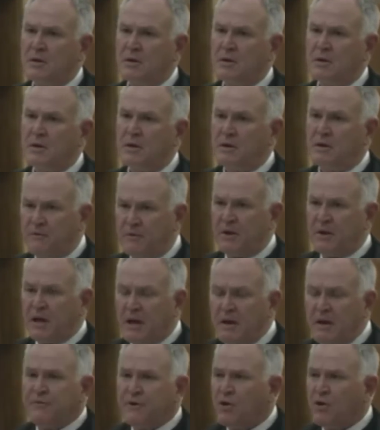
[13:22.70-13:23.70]
Well,
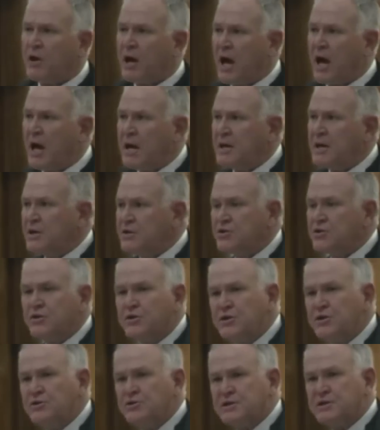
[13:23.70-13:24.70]
if you can
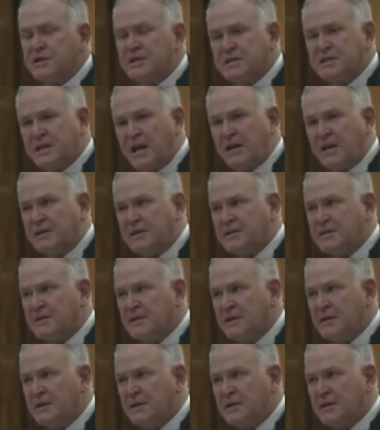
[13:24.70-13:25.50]
introduce the state's